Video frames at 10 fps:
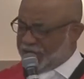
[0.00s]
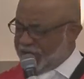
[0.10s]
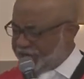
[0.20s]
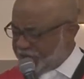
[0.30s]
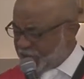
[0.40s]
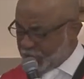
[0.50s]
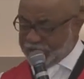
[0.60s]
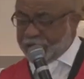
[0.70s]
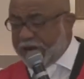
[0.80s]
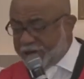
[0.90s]
Jesus, was
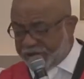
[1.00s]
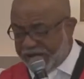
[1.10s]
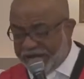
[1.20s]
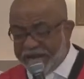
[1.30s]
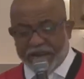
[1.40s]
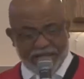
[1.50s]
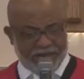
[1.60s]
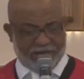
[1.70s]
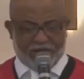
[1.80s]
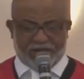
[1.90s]
teaching
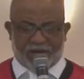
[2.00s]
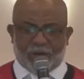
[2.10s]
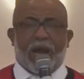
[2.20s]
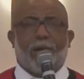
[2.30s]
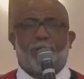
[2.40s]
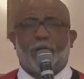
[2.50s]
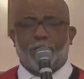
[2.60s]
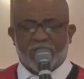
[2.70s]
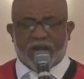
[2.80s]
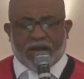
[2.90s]
in the
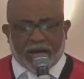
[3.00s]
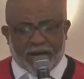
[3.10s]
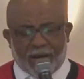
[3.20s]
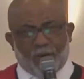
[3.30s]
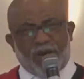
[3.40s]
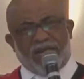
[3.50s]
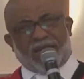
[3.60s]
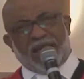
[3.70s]
example. Uh, when he